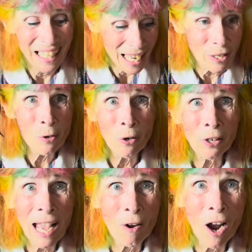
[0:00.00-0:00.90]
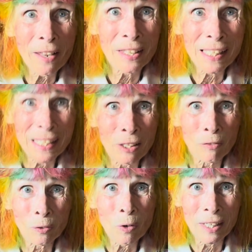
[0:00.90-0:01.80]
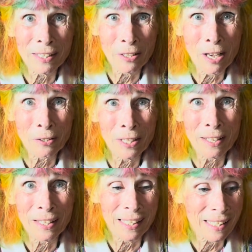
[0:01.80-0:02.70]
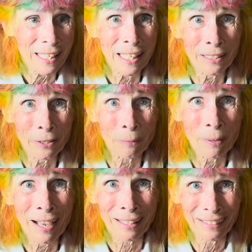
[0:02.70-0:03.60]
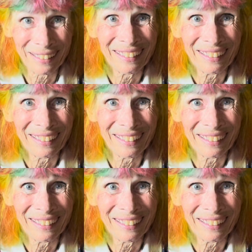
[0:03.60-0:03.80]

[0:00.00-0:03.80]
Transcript: And you heard how hard this steel floor is underneath this skinny little rug.